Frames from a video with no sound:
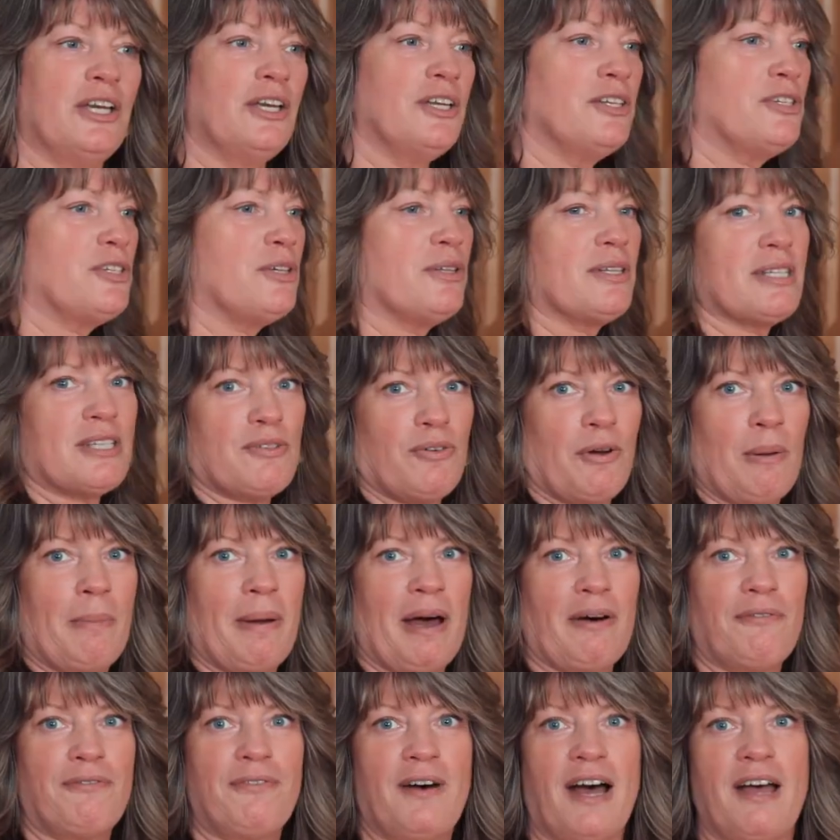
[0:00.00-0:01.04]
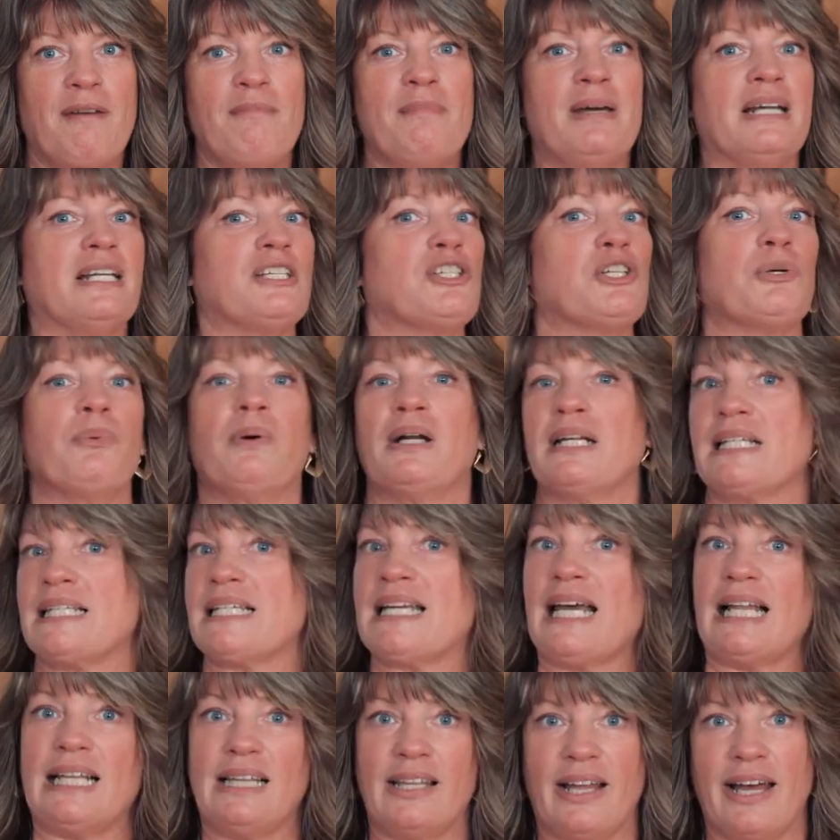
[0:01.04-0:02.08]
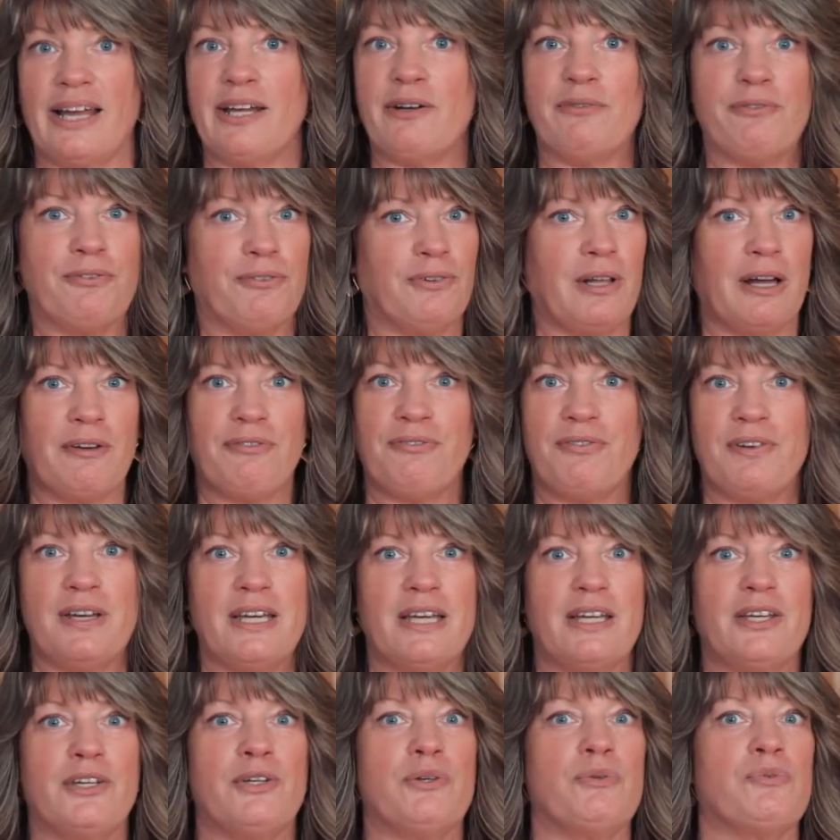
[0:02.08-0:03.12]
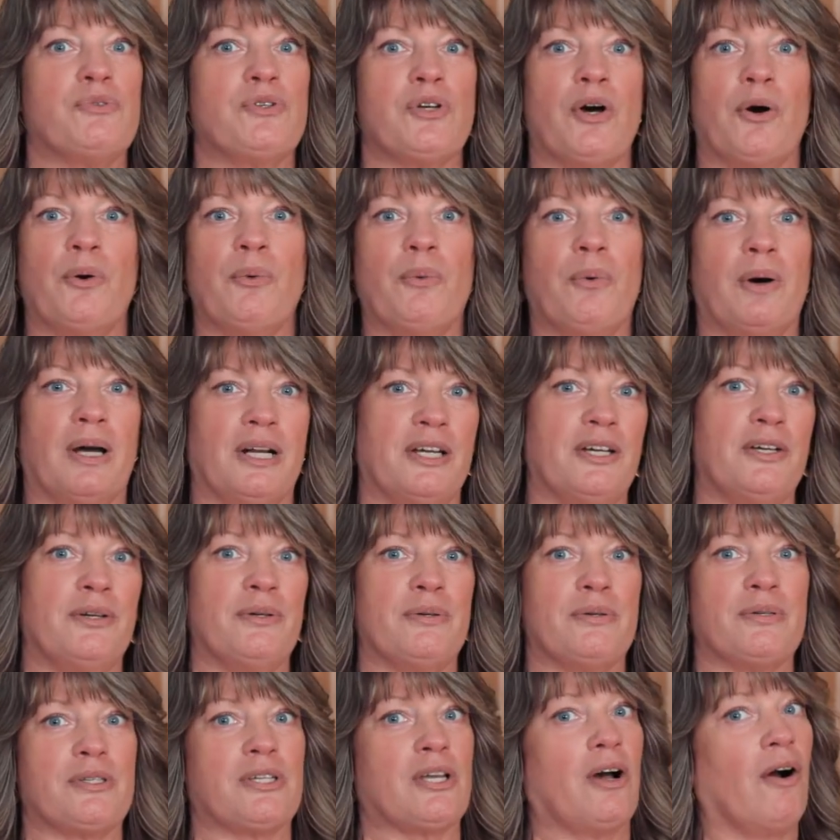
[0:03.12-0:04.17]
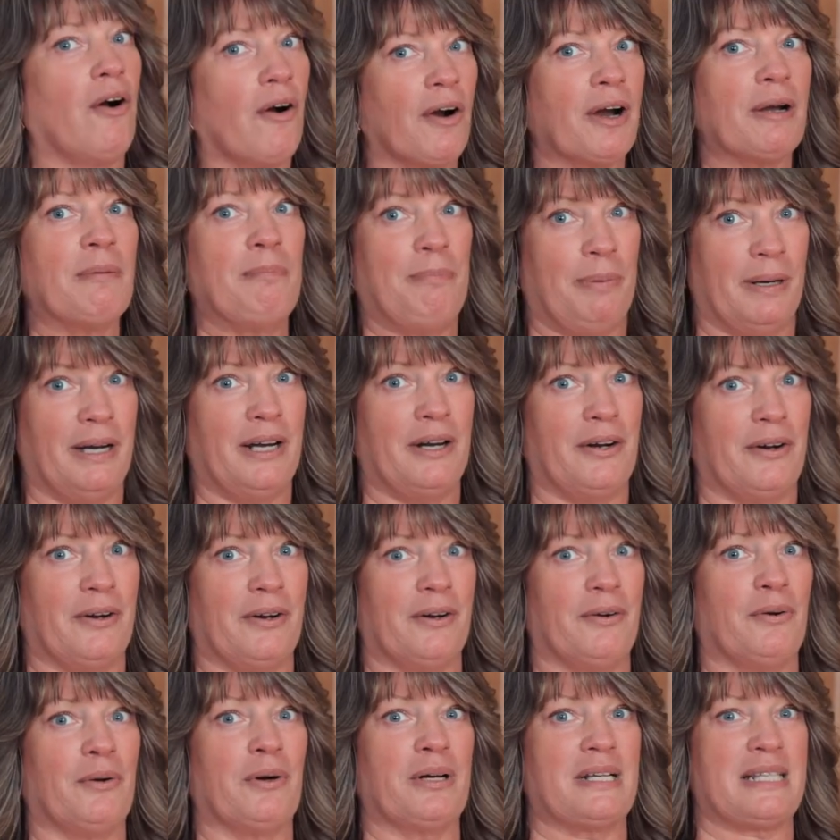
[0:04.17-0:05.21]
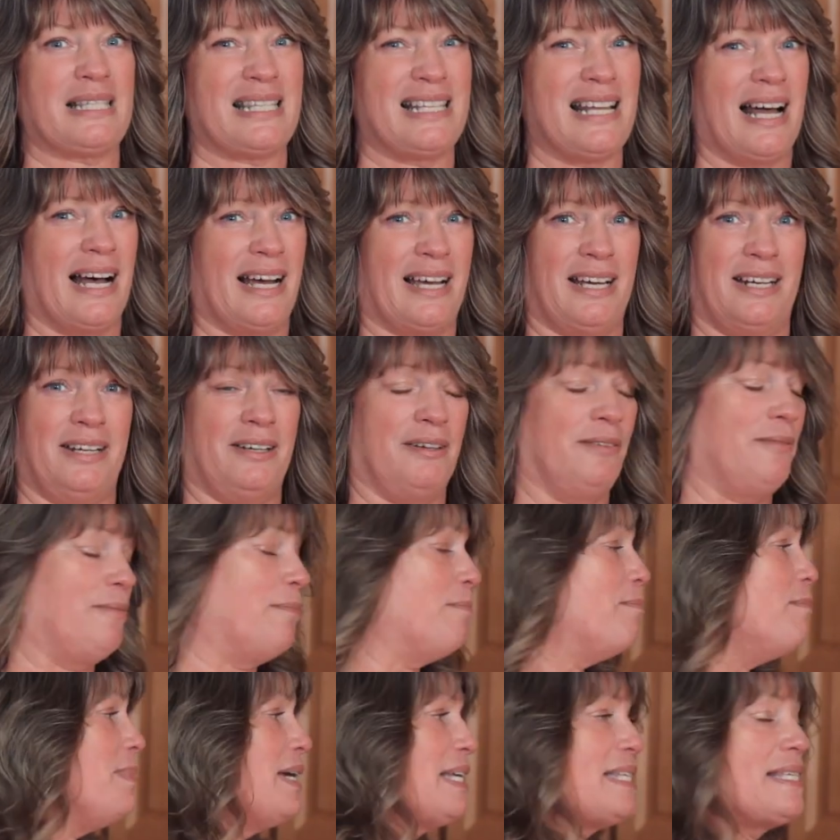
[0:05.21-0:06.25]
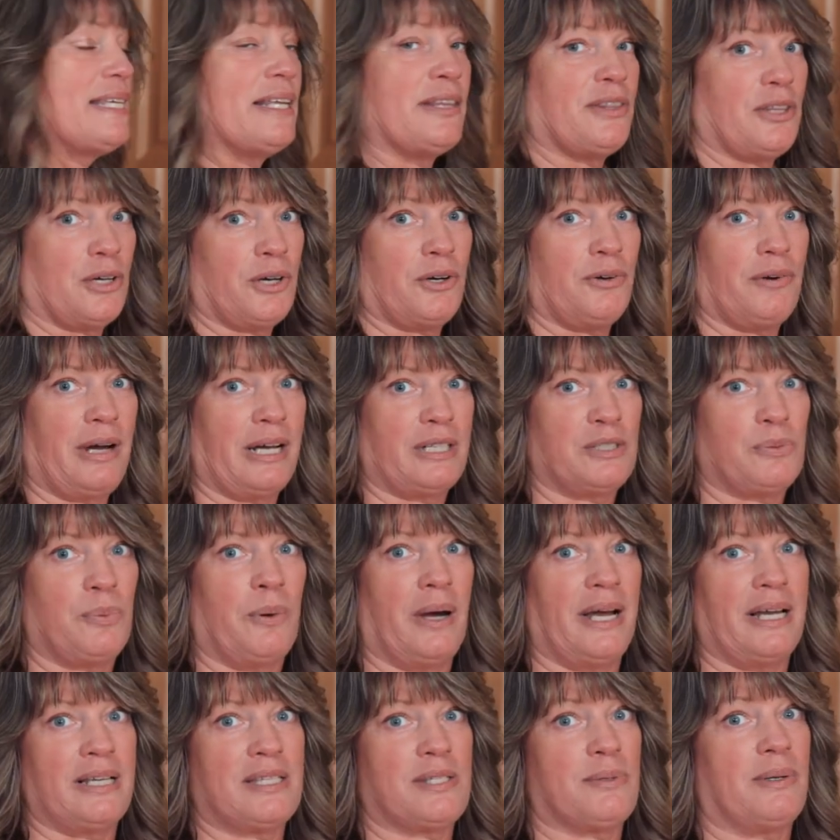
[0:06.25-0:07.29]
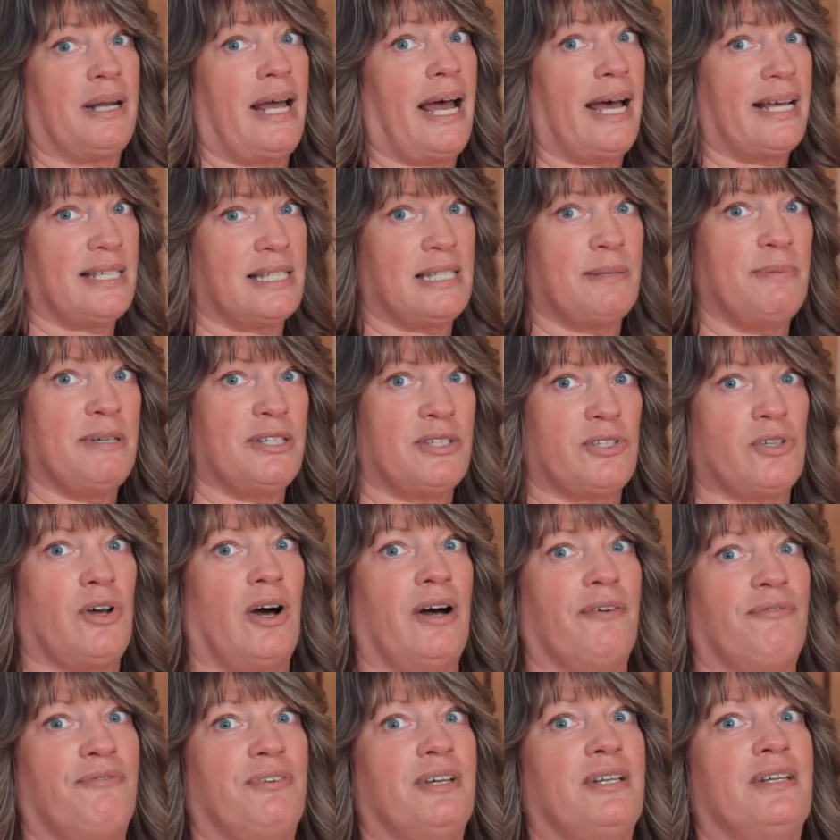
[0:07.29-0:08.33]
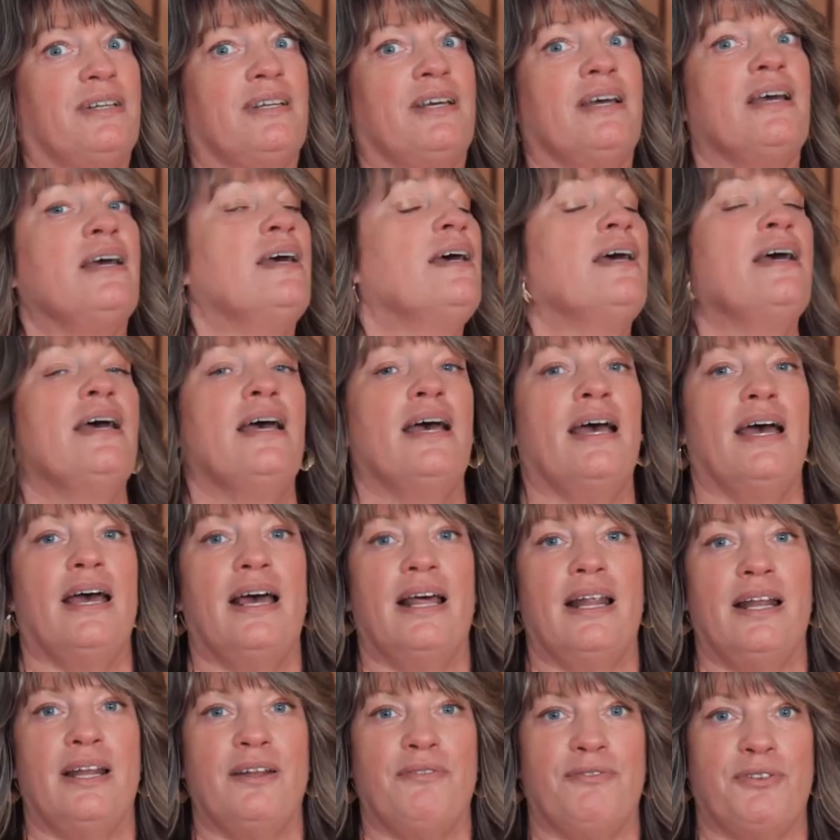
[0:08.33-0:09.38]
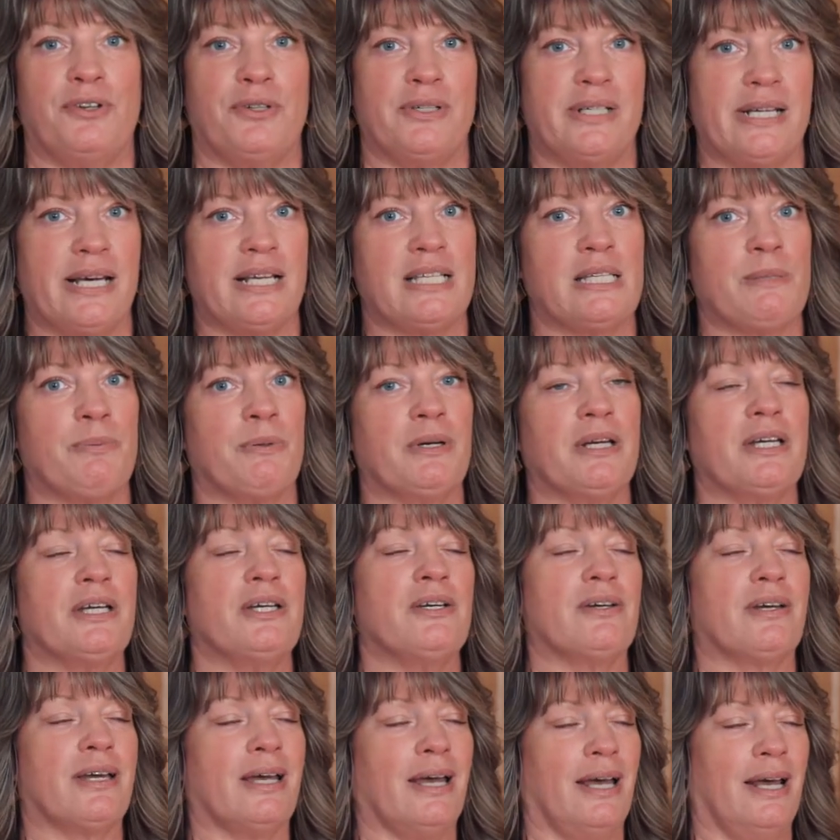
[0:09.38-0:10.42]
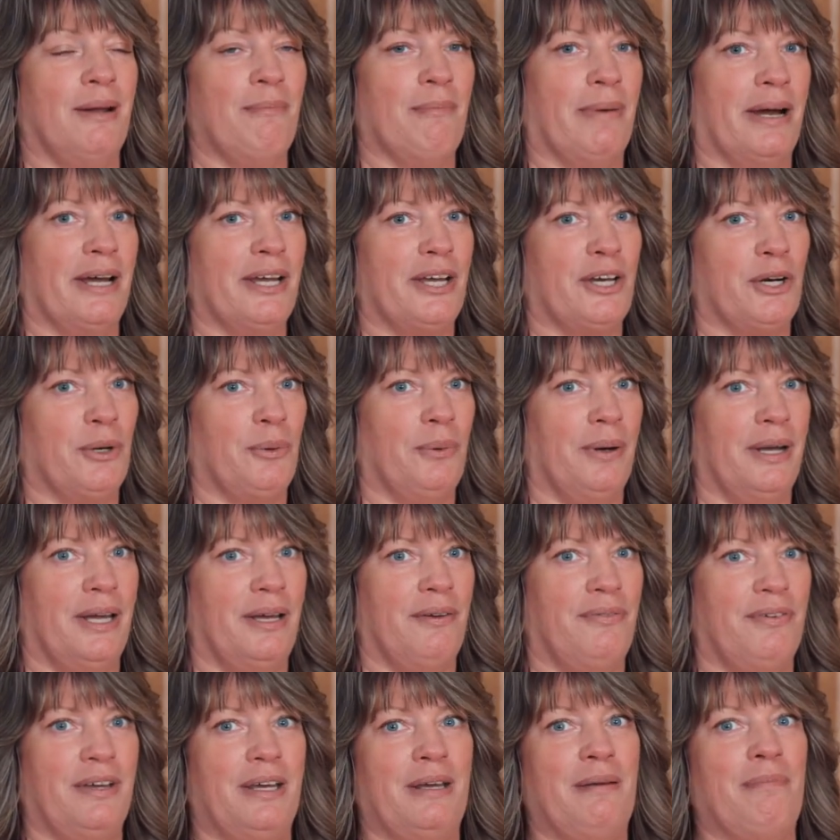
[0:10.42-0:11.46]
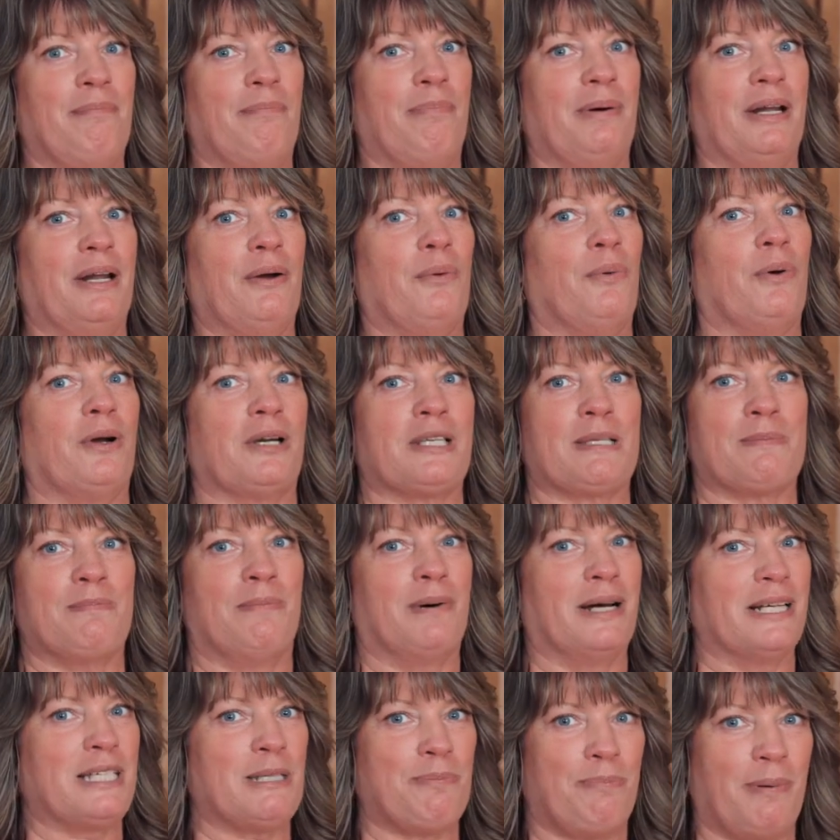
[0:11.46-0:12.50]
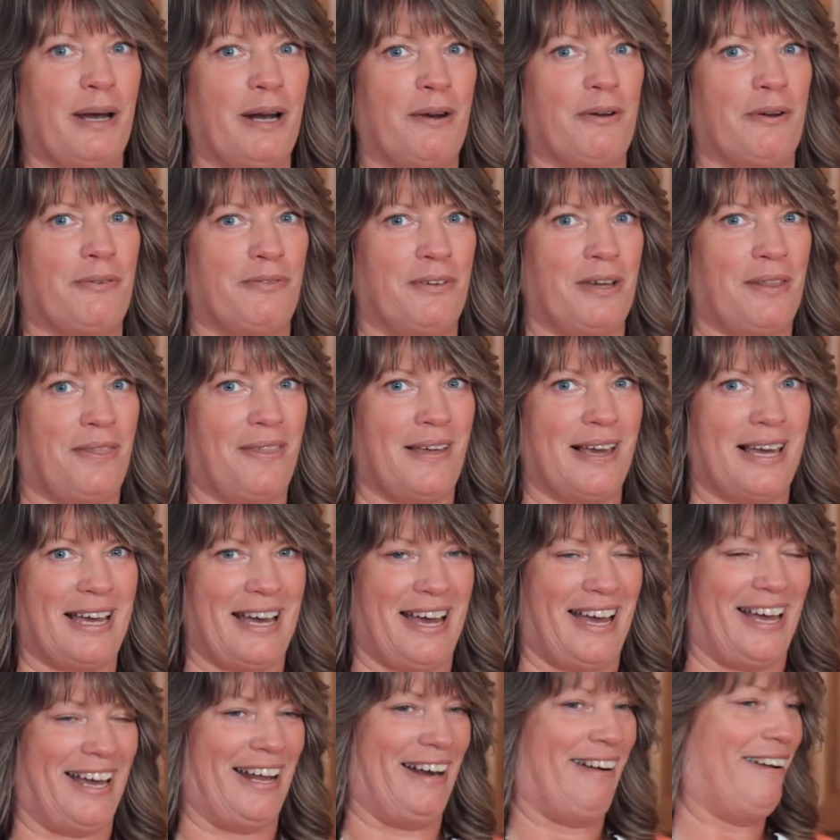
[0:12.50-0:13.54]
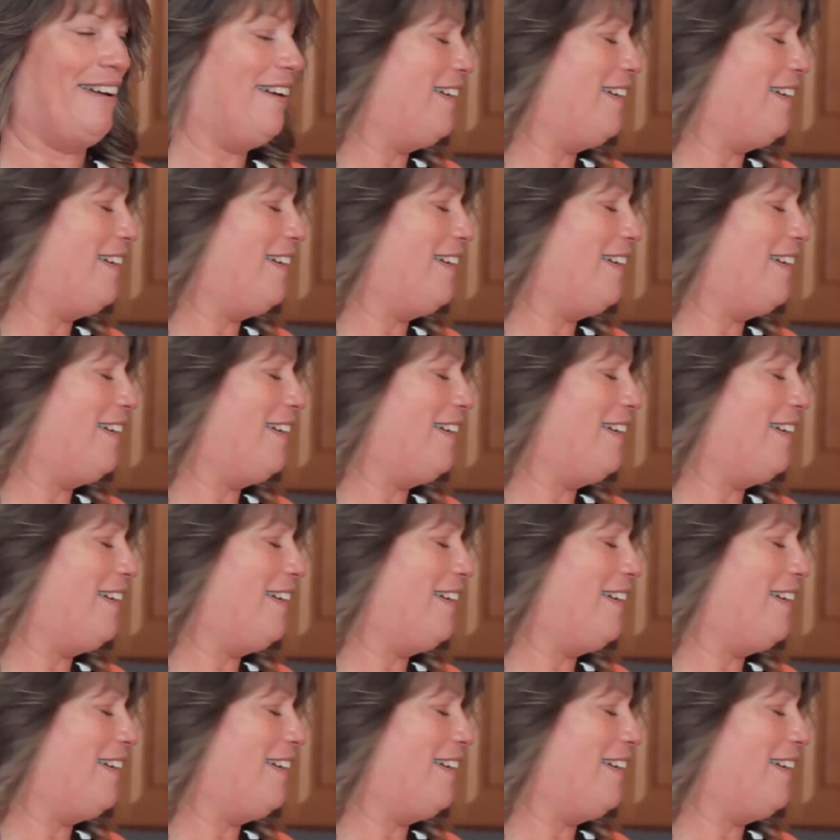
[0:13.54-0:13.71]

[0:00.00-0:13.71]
You do this for about 5 minutes. You want it to get light and fluffy. You don't wanna use hard butter or it's not gonna mix it the correct way. So it has to be softened. And if you're desperate, you can microwave it, but it works much better if you think ahead.